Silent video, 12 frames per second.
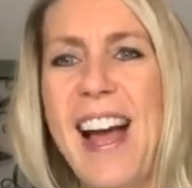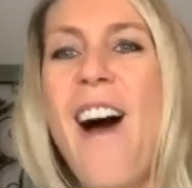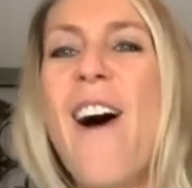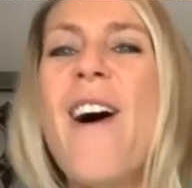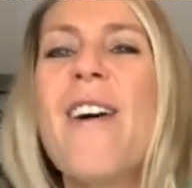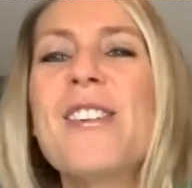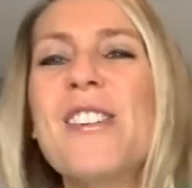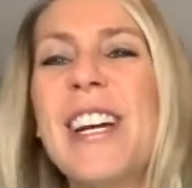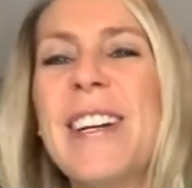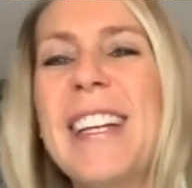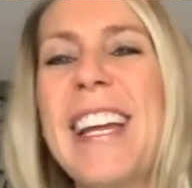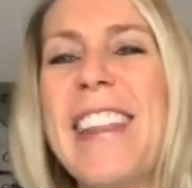Oh,
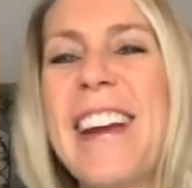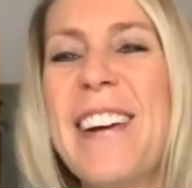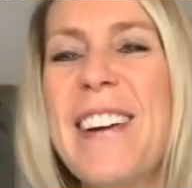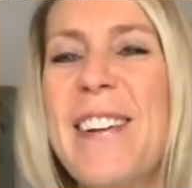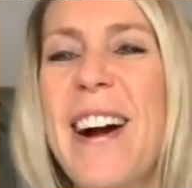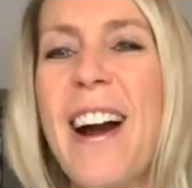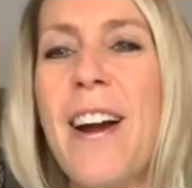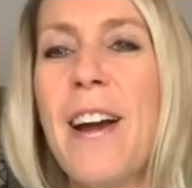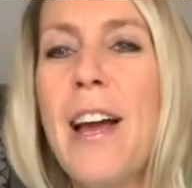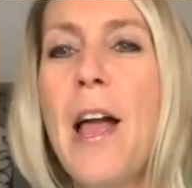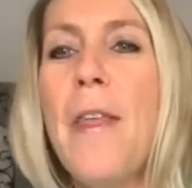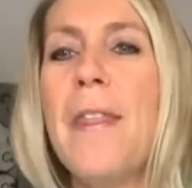Sherilyn, there you are.
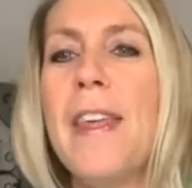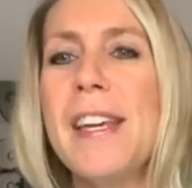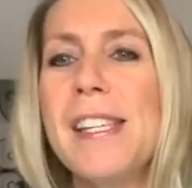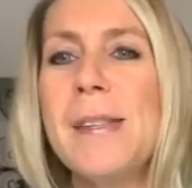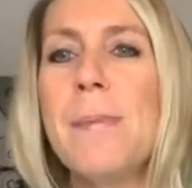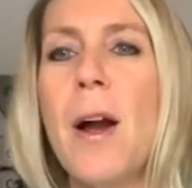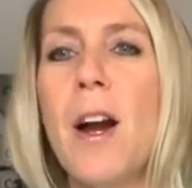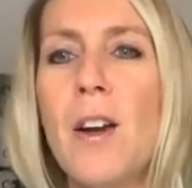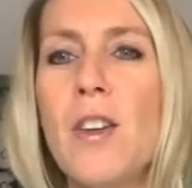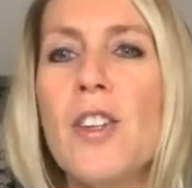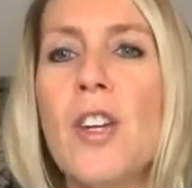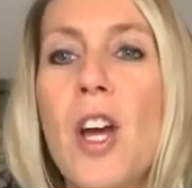This
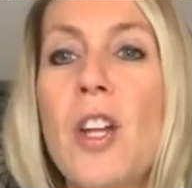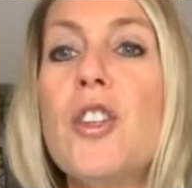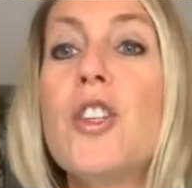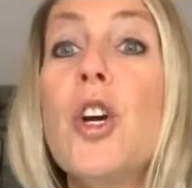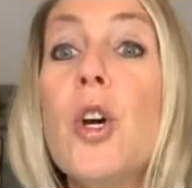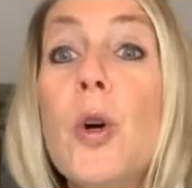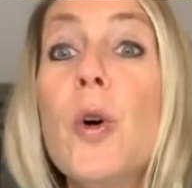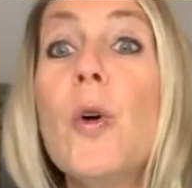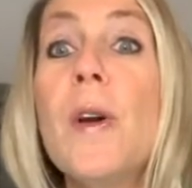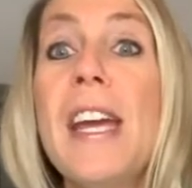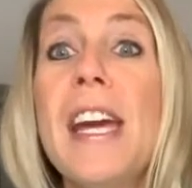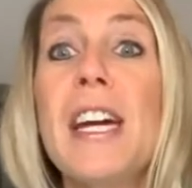March,
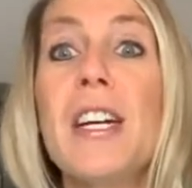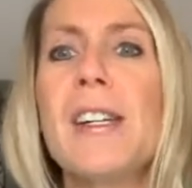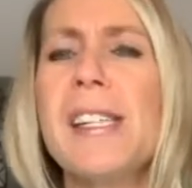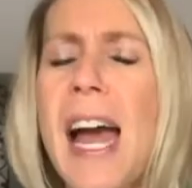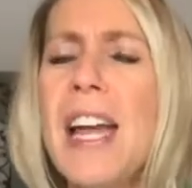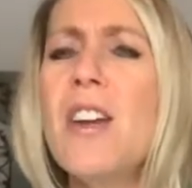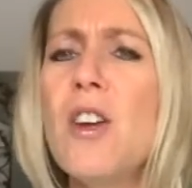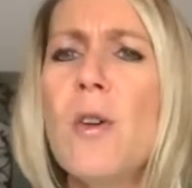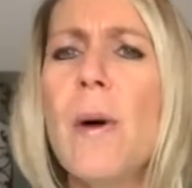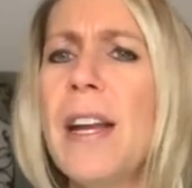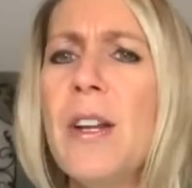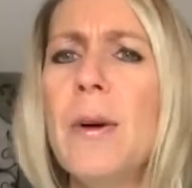Two years. I
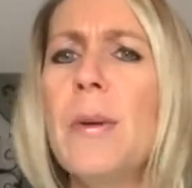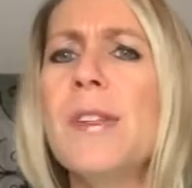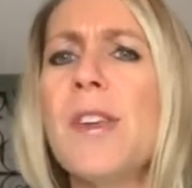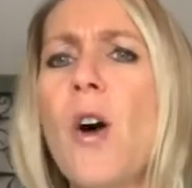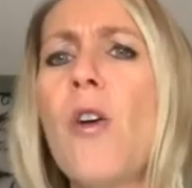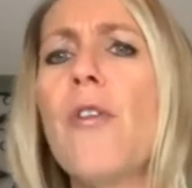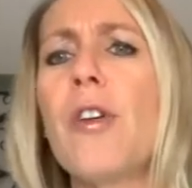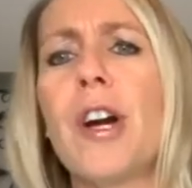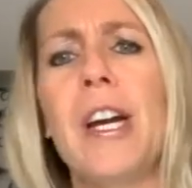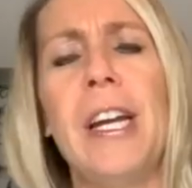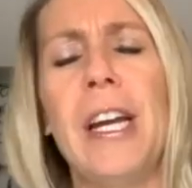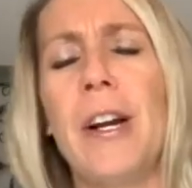knew, I knew it was over
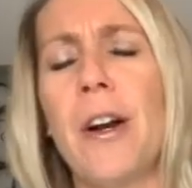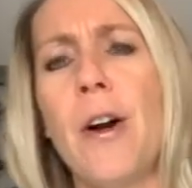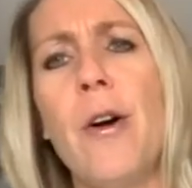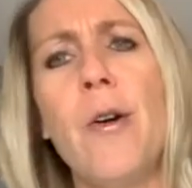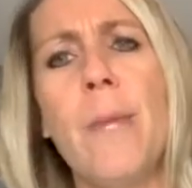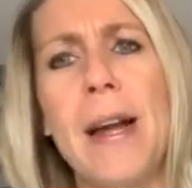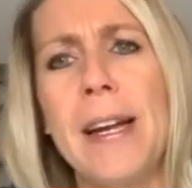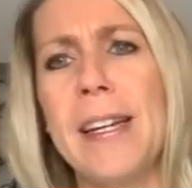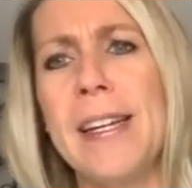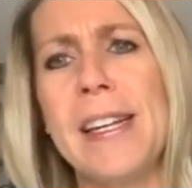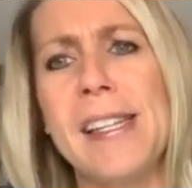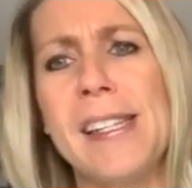a year. Oh my
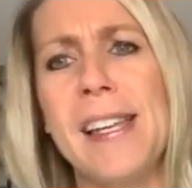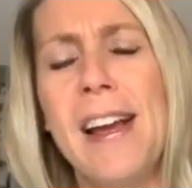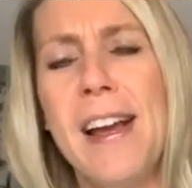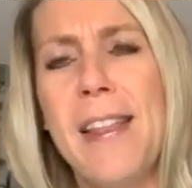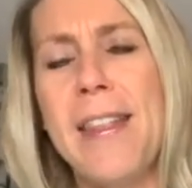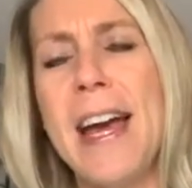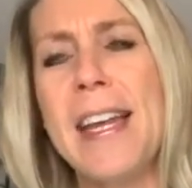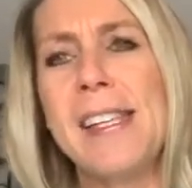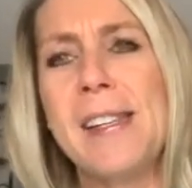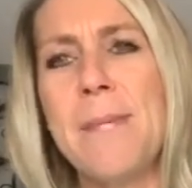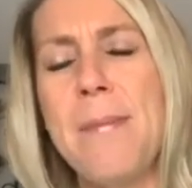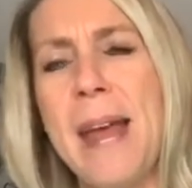goodness. That
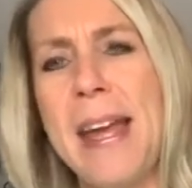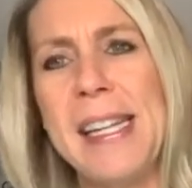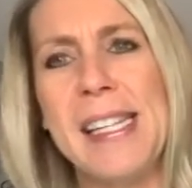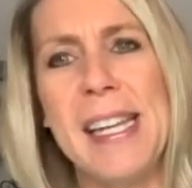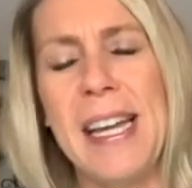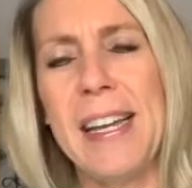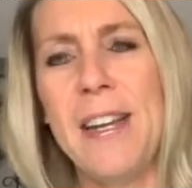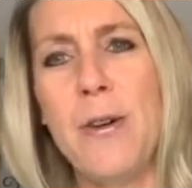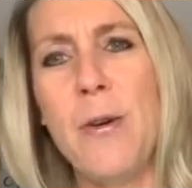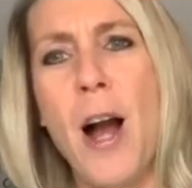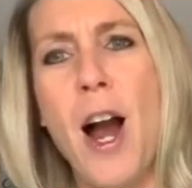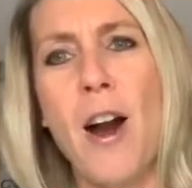is amazing.
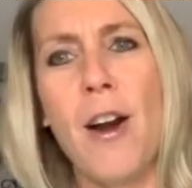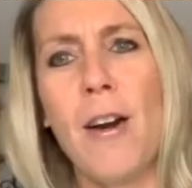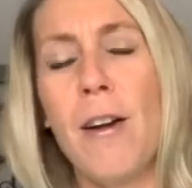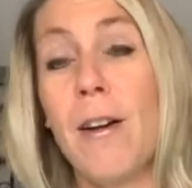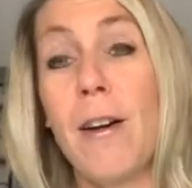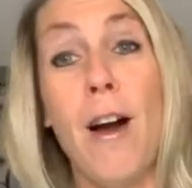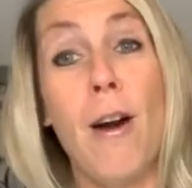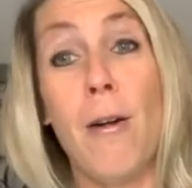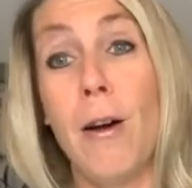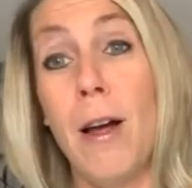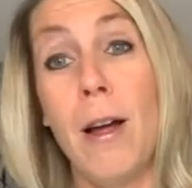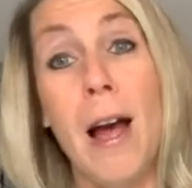You are uh,
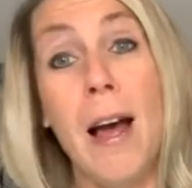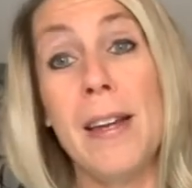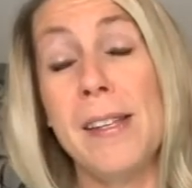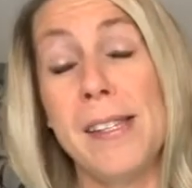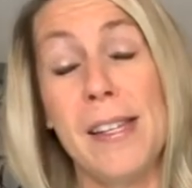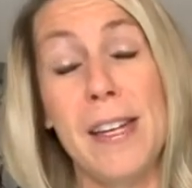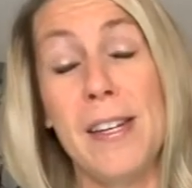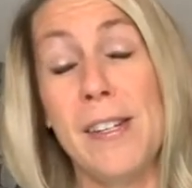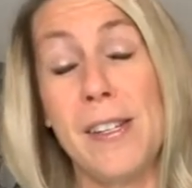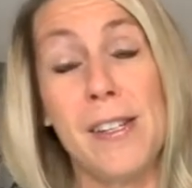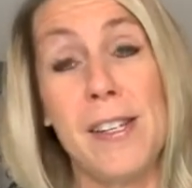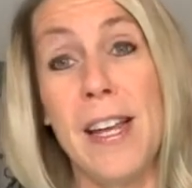honestly
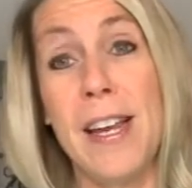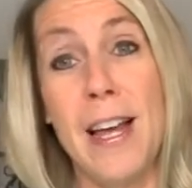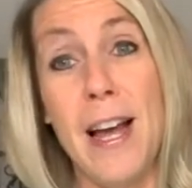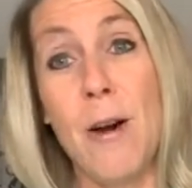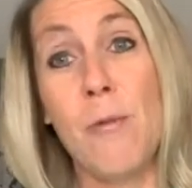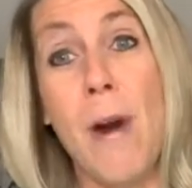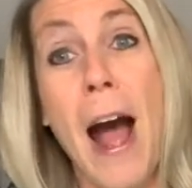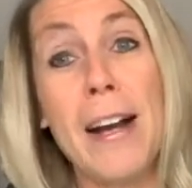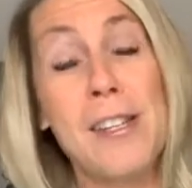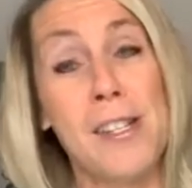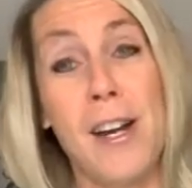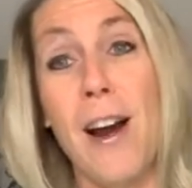just an, a
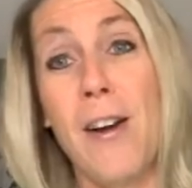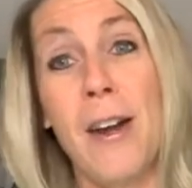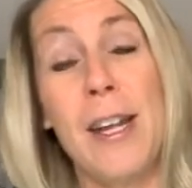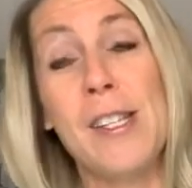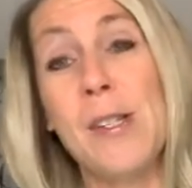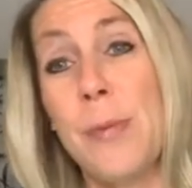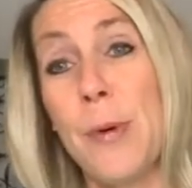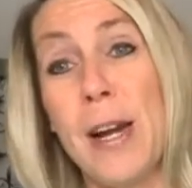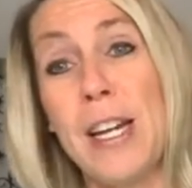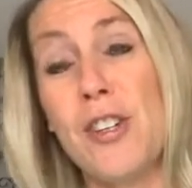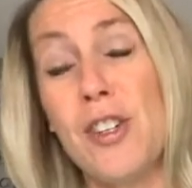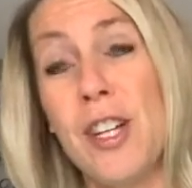rock star, an
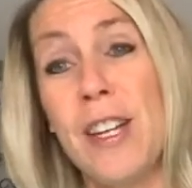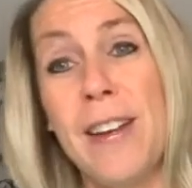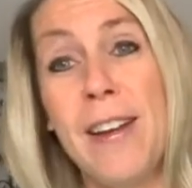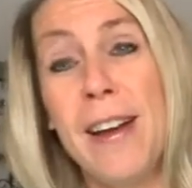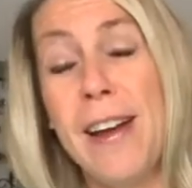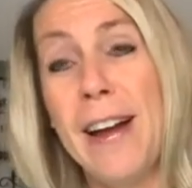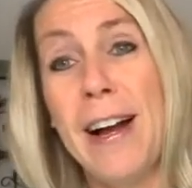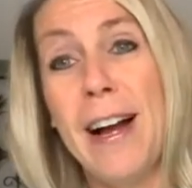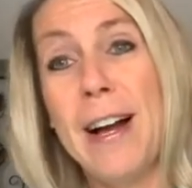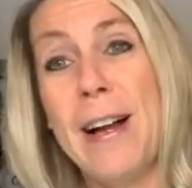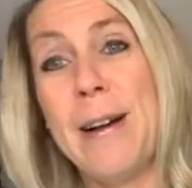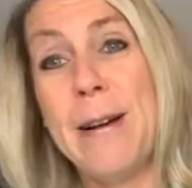inspiration.
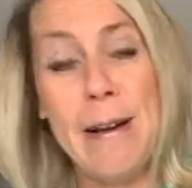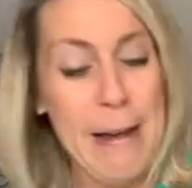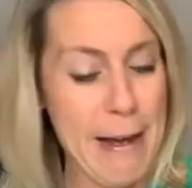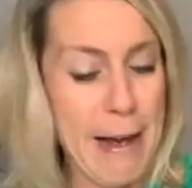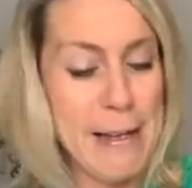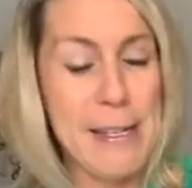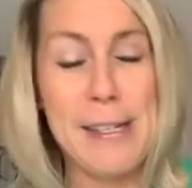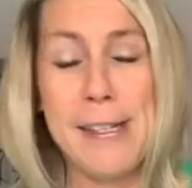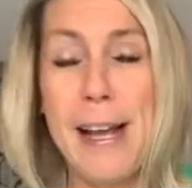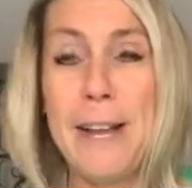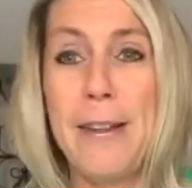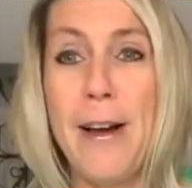Uh, I just,
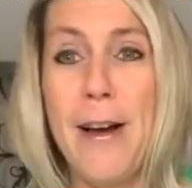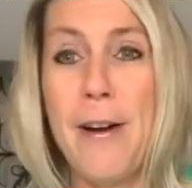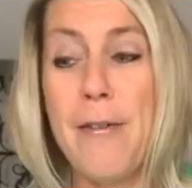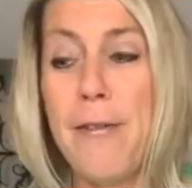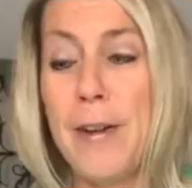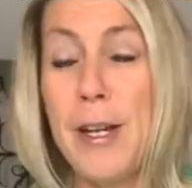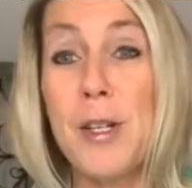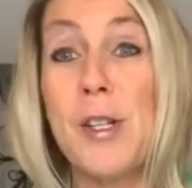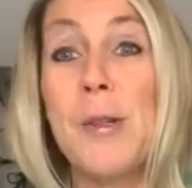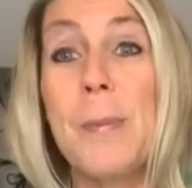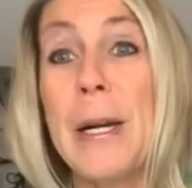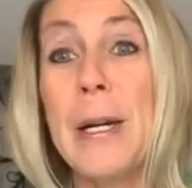I love your
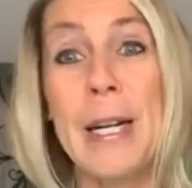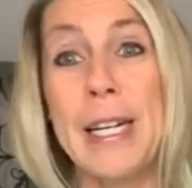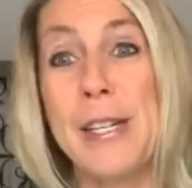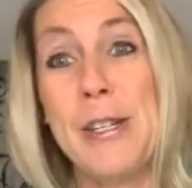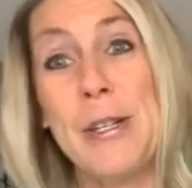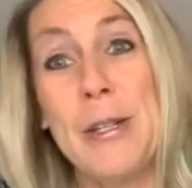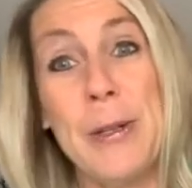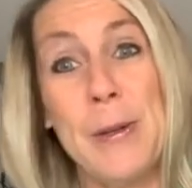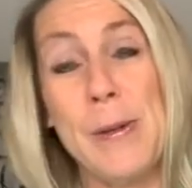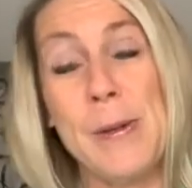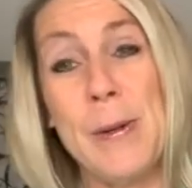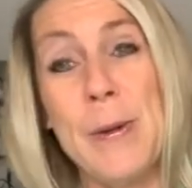spirit too.
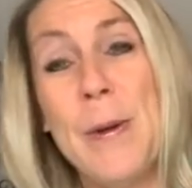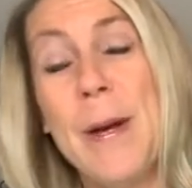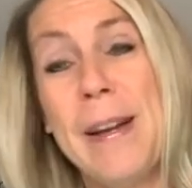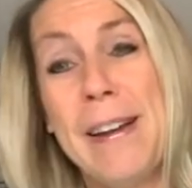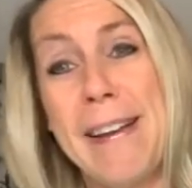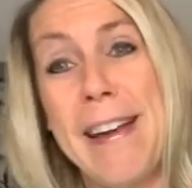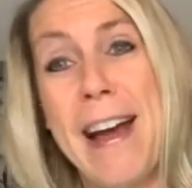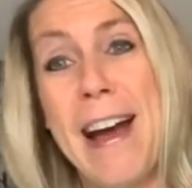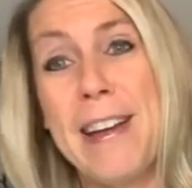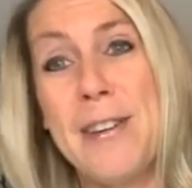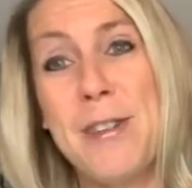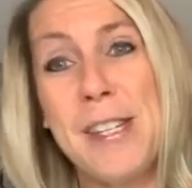So
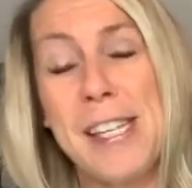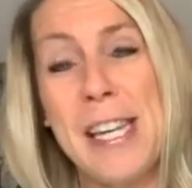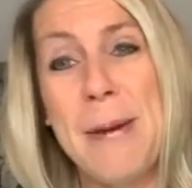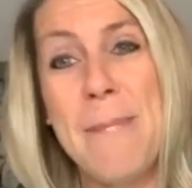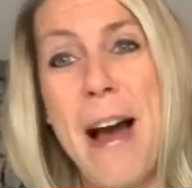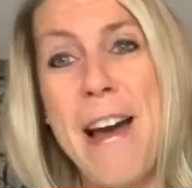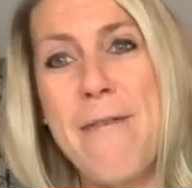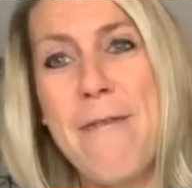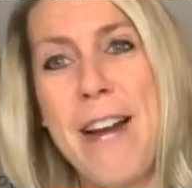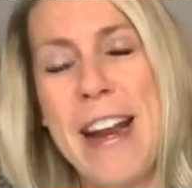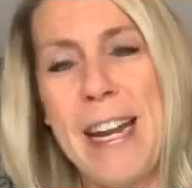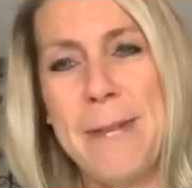yeah, you just keep on
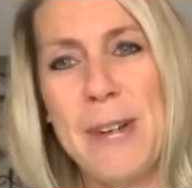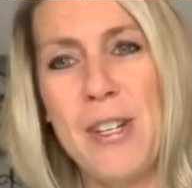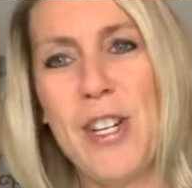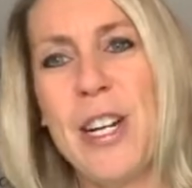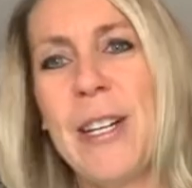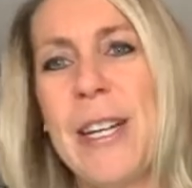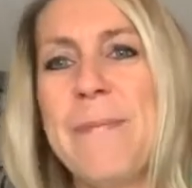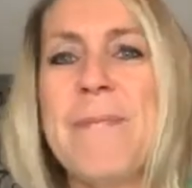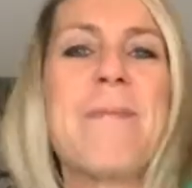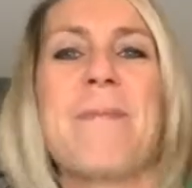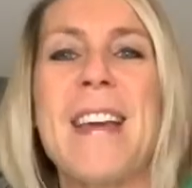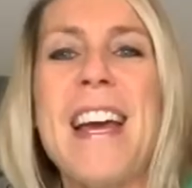fighting, Miss Sherilyn.
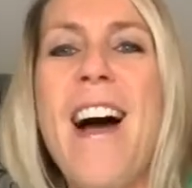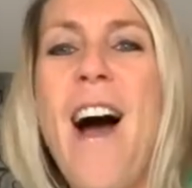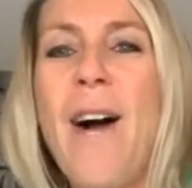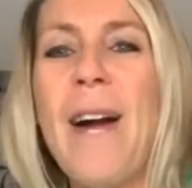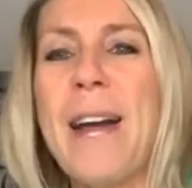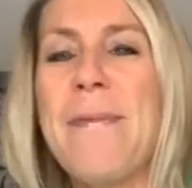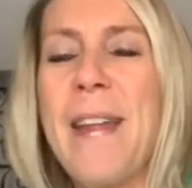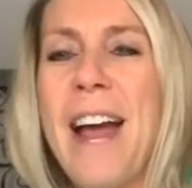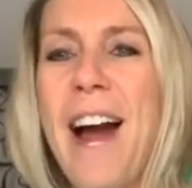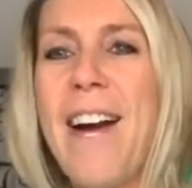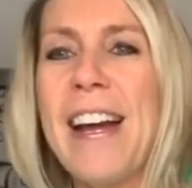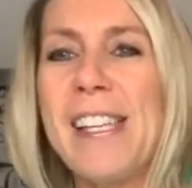Okay.
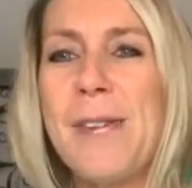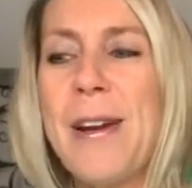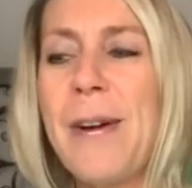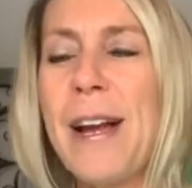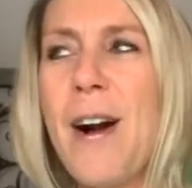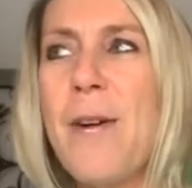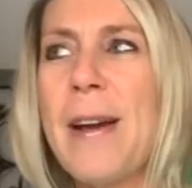All right. So here we go.